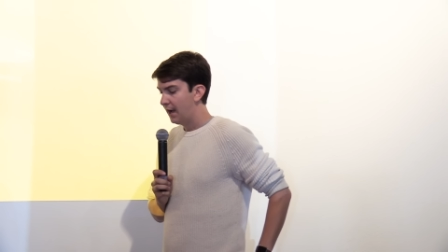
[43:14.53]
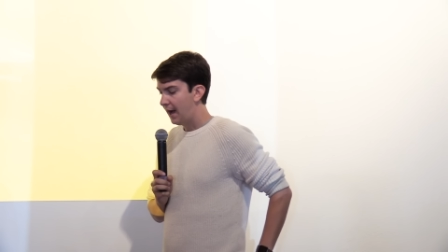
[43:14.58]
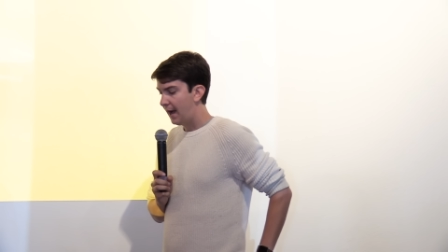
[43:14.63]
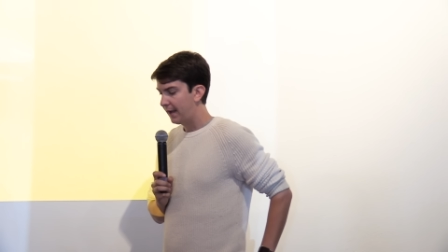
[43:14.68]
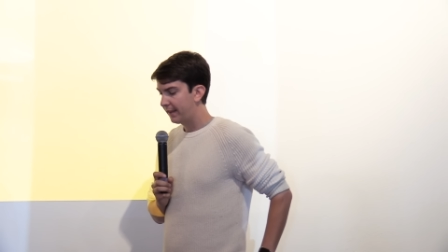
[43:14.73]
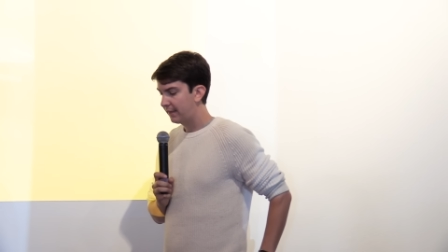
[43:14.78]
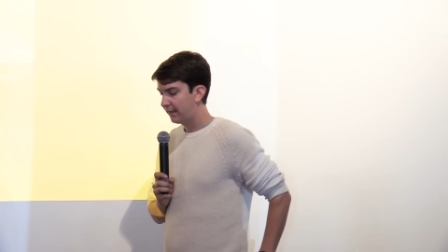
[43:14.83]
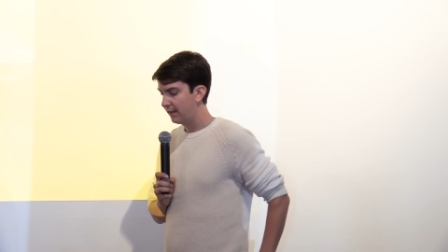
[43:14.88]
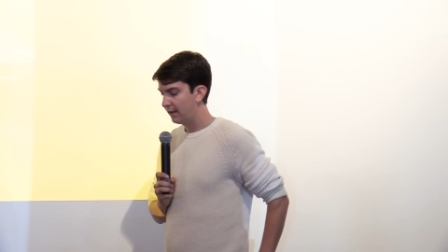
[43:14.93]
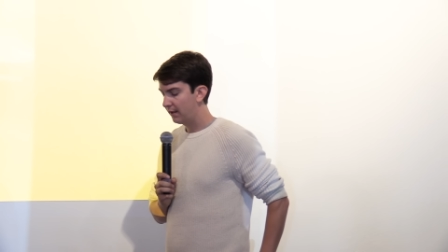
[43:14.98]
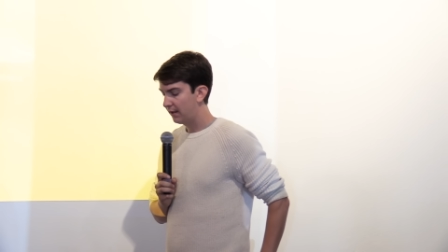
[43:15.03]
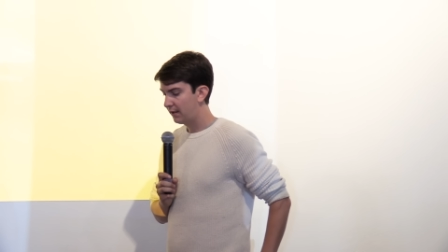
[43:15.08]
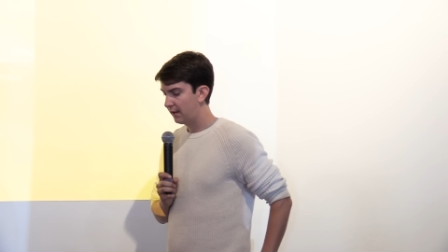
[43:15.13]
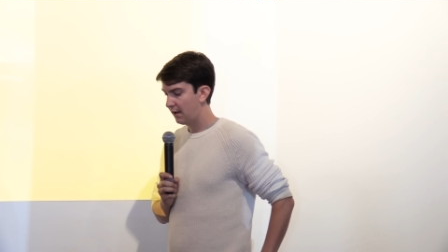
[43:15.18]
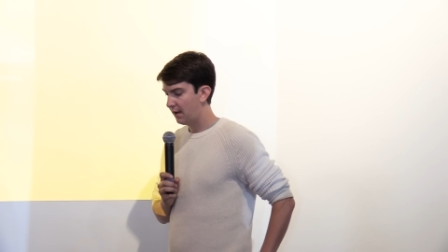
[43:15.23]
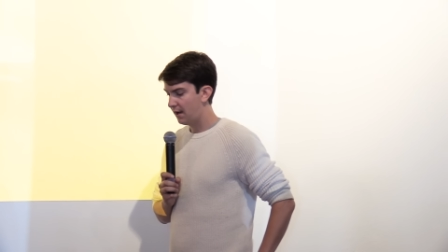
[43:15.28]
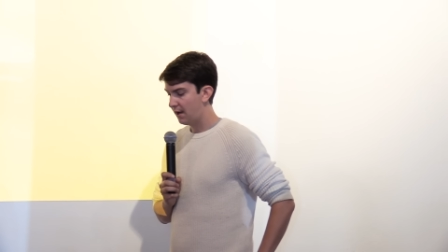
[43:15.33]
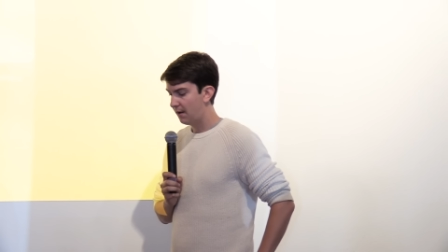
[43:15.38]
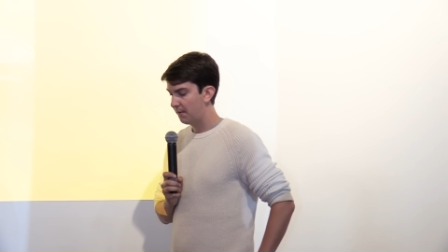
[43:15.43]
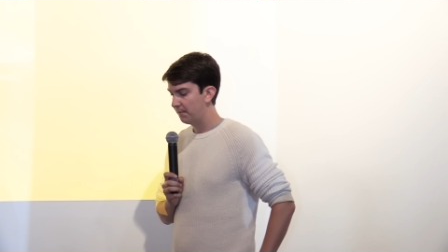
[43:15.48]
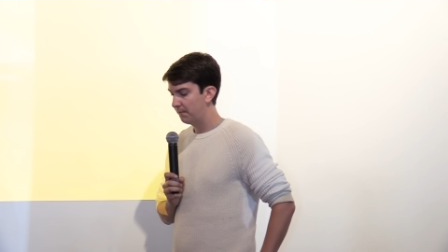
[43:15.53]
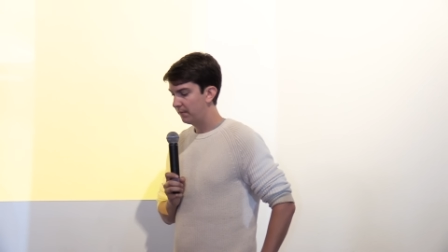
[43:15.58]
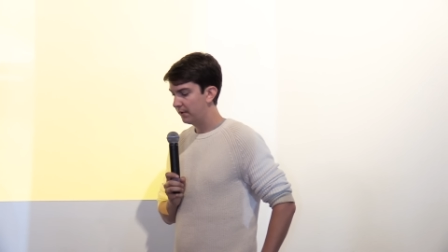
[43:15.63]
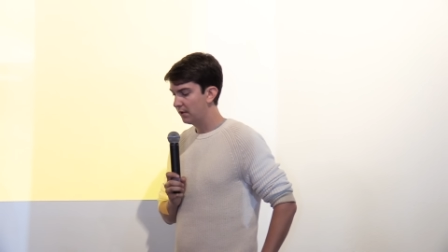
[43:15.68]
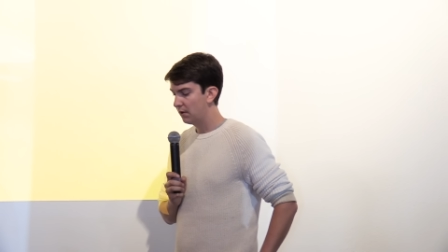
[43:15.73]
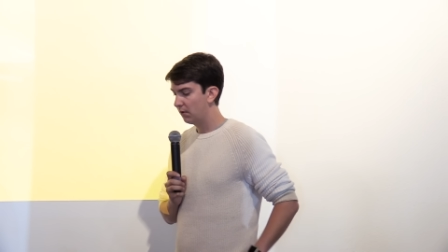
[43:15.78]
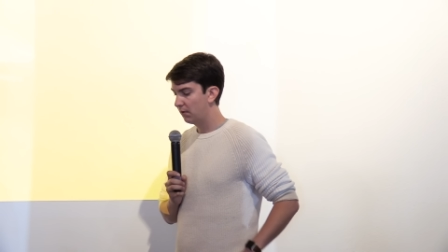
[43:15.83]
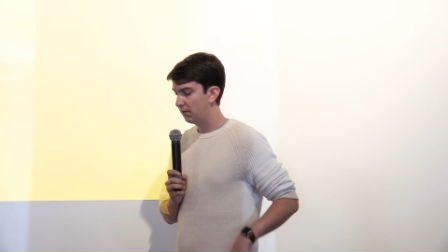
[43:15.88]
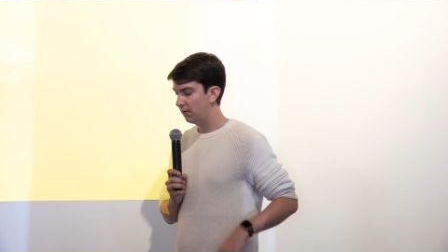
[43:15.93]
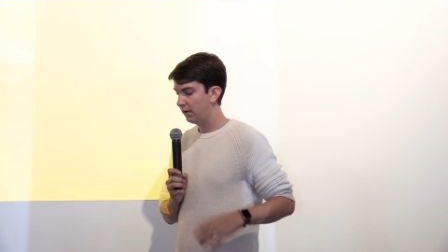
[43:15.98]
I think you
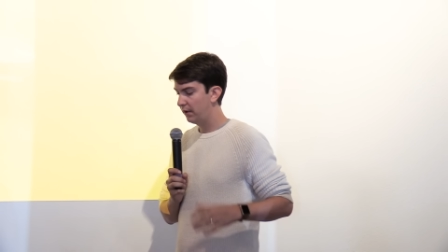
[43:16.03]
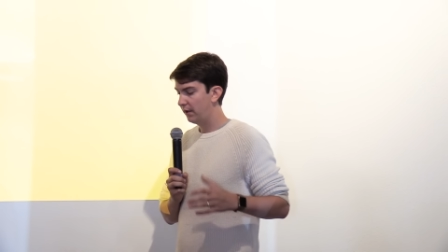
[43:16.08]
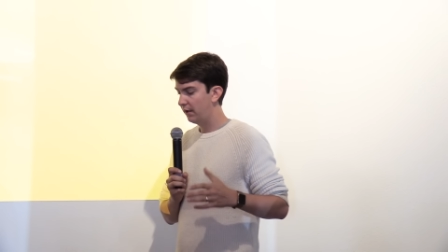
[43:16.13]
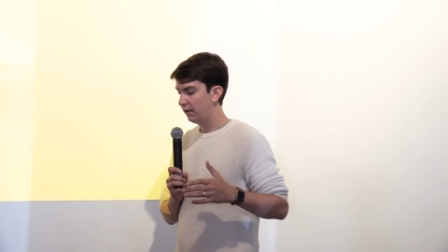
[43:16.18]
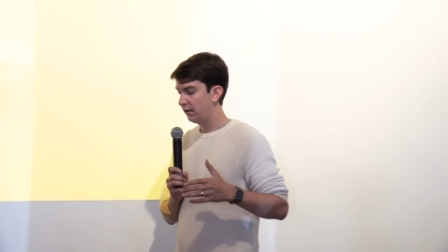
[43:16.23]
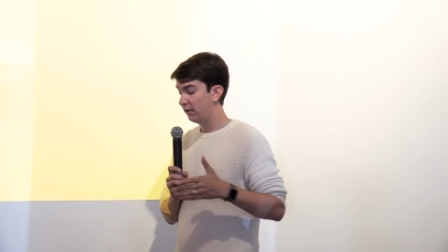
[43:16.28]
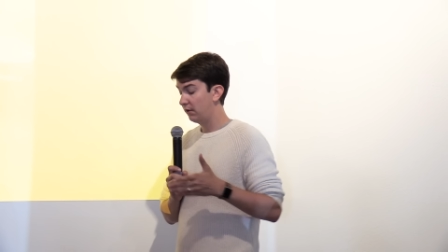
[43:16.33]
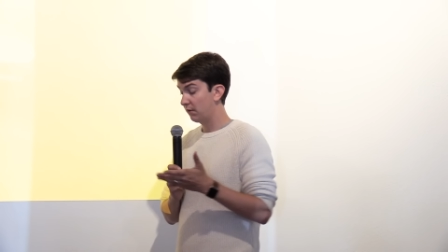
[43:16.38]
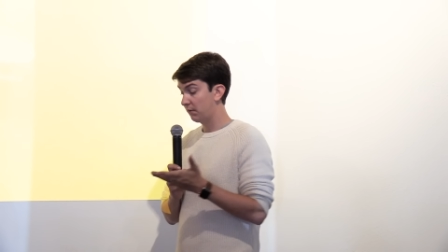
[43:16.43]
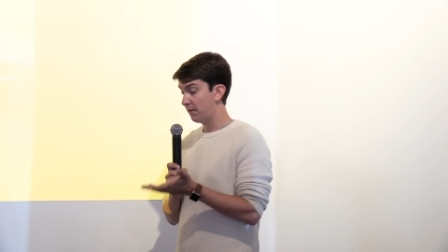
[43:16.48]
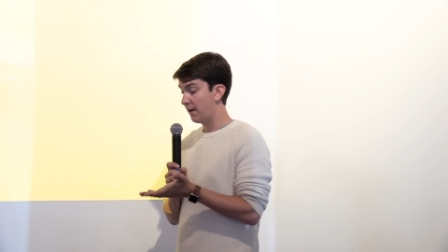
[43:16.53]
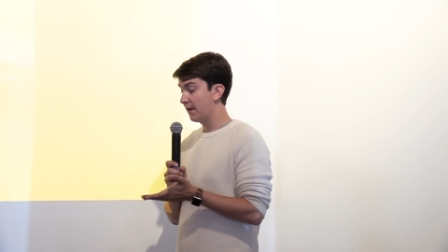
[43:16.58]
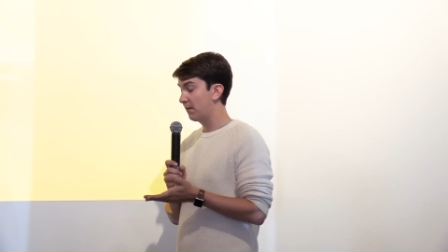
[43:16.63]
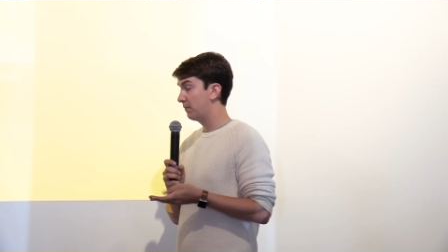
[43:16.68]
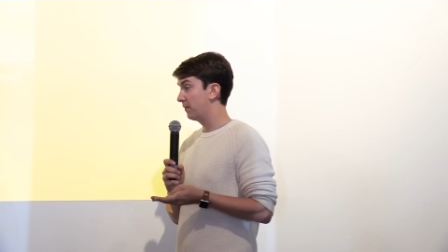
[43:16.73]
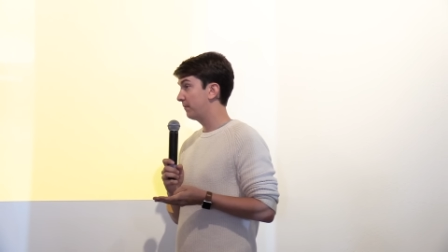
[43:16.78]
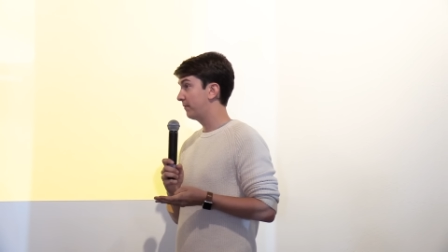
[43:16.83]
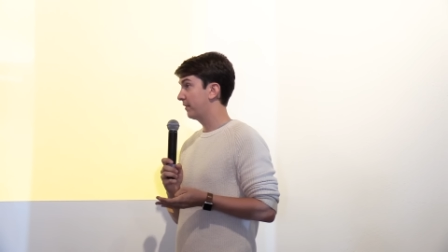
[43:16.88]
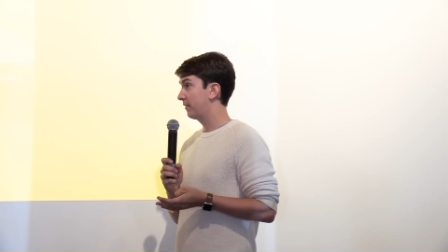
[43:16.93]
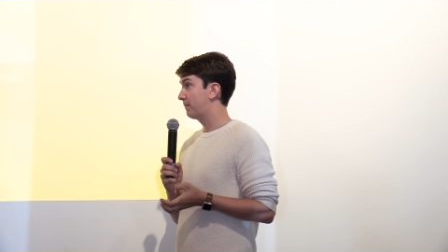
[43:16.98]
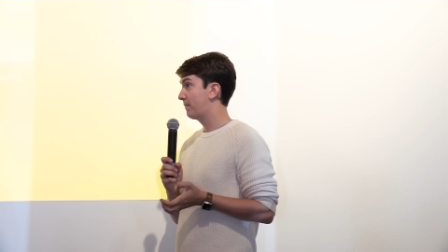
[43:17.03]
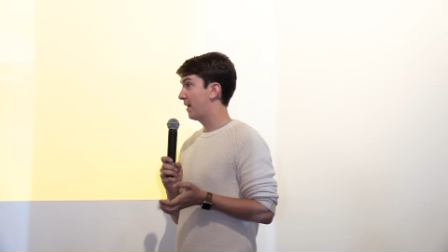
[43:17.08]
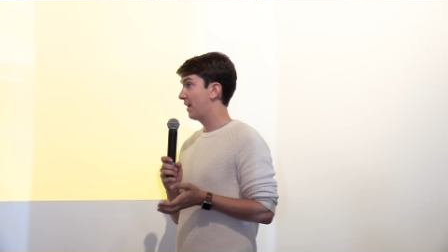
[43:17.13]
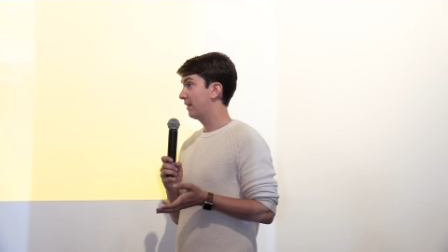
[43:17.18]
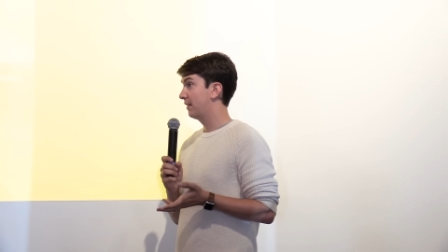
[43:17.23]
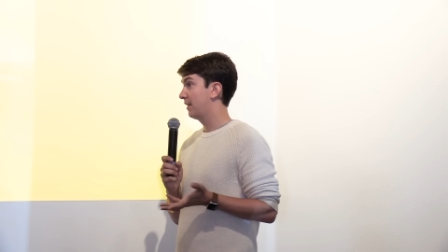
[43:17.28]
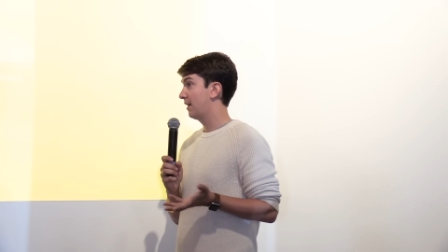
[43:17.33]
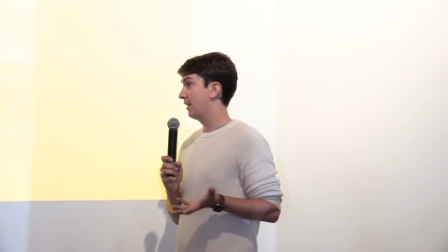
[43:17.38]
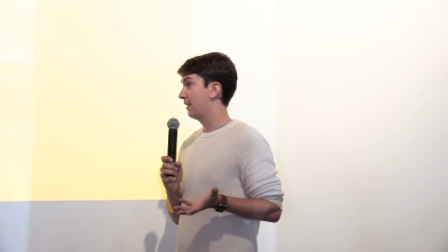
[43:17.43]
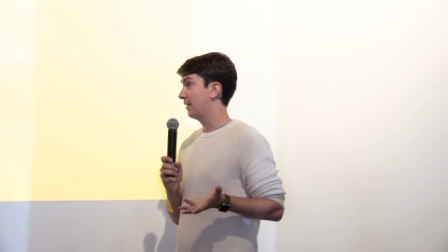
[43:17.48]
know, you're right. Weebly's
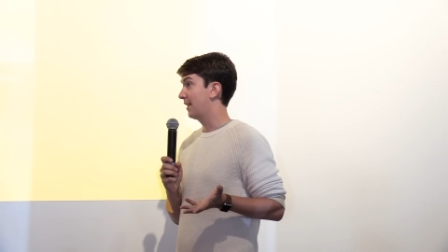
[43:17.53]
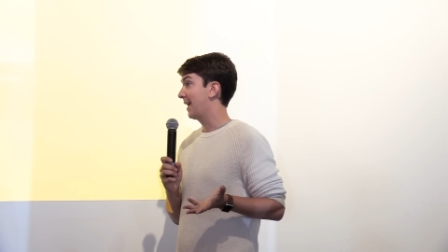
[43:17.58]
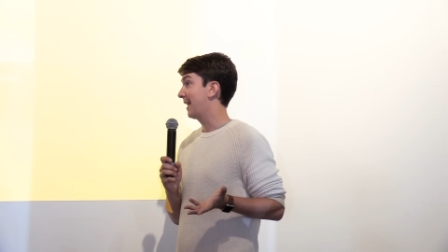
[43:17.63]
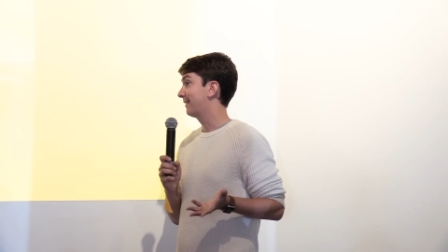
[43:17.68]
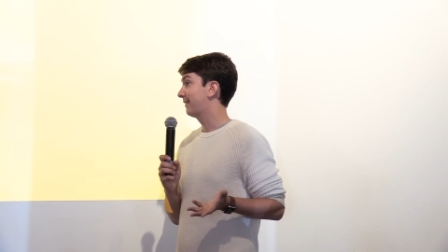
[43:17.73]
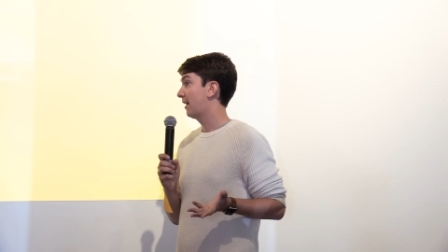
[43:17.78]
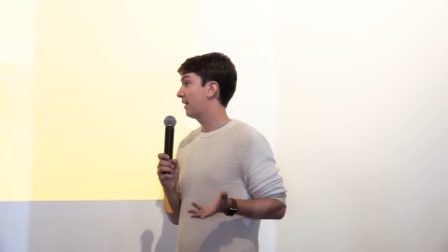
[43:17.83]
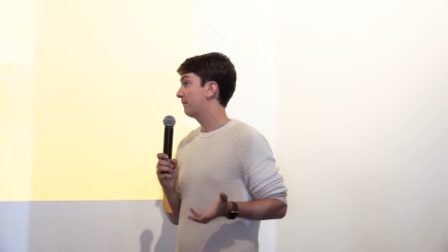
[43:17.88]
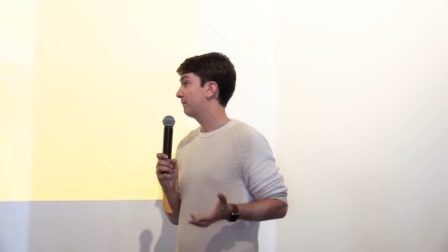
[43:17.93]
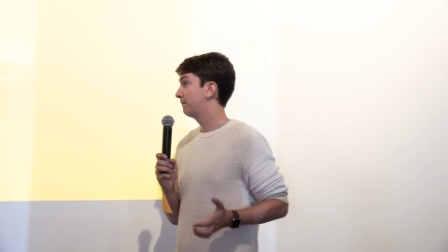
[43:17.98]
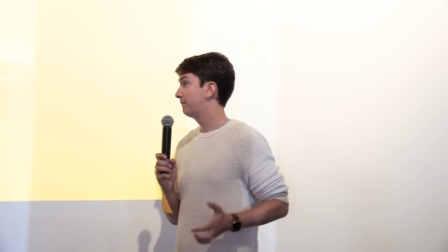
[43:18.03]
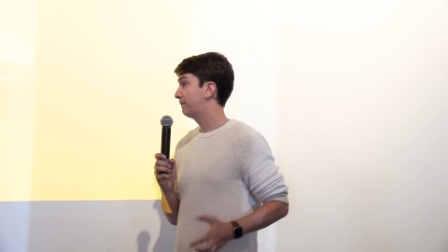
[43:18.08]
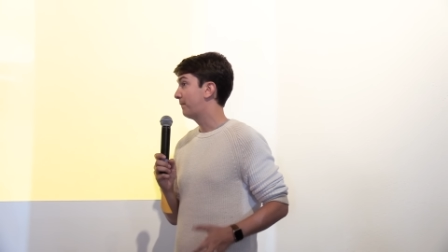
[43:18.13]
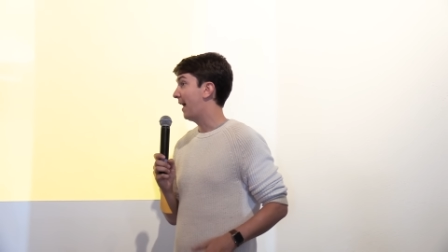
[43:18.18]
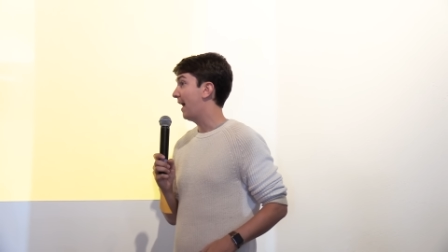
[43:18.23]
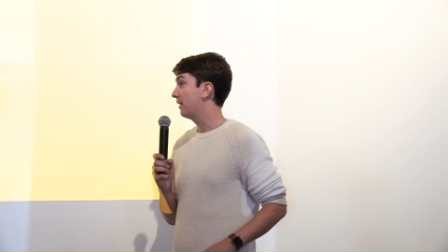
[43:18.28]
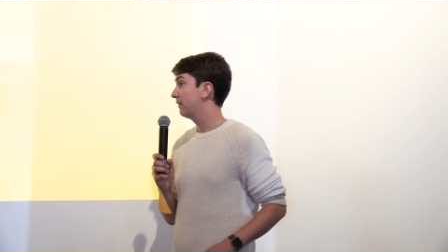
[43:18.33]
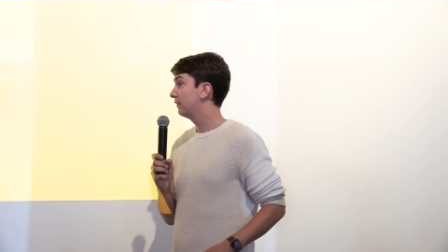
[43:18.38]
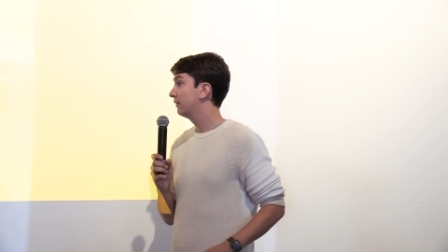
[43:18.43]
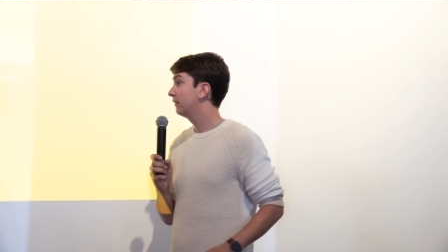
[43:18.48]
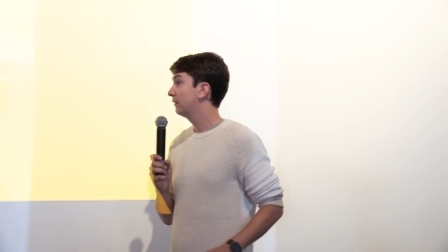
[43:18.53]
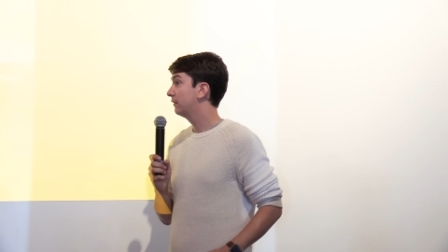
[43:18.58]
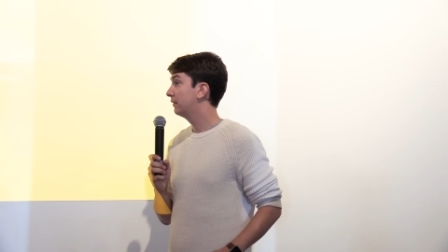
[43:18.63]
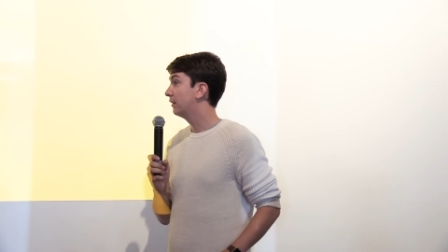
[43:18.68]
been an anti-pattern.